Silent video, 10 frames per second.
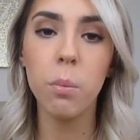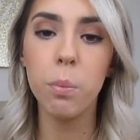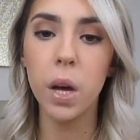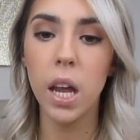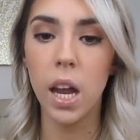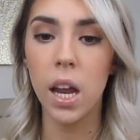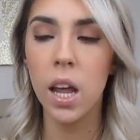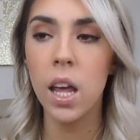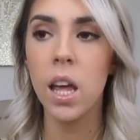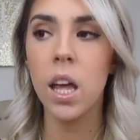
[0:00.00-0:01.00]
but
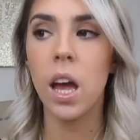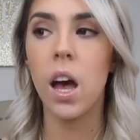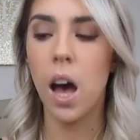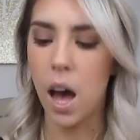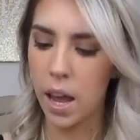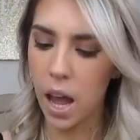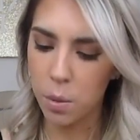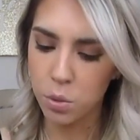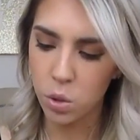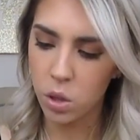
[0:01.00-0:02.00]
I
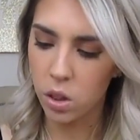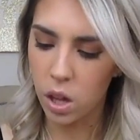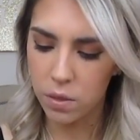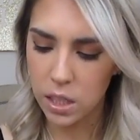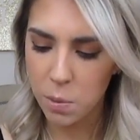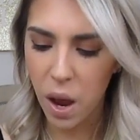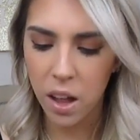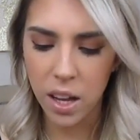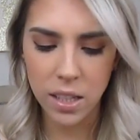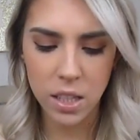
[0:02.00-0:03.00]
absolutely love this
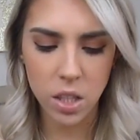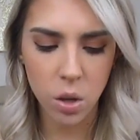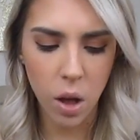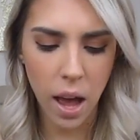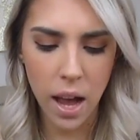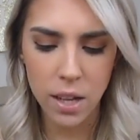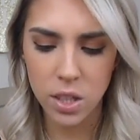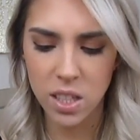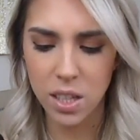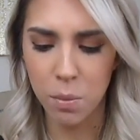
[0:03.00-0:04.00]
palette. It still
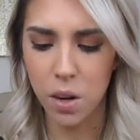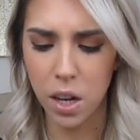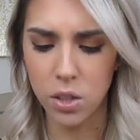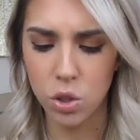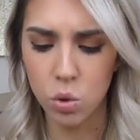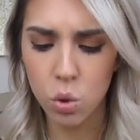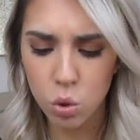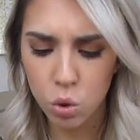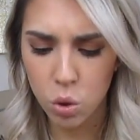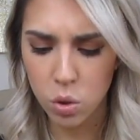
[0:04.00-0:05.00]
has some nice
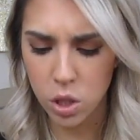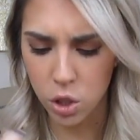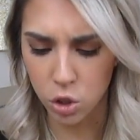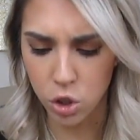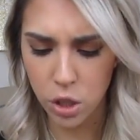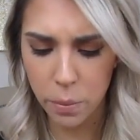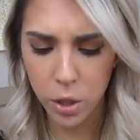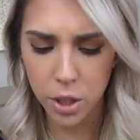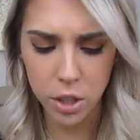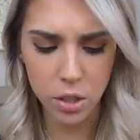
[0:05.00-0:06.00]
neutrals, your
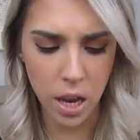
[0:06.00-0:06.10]
shimmers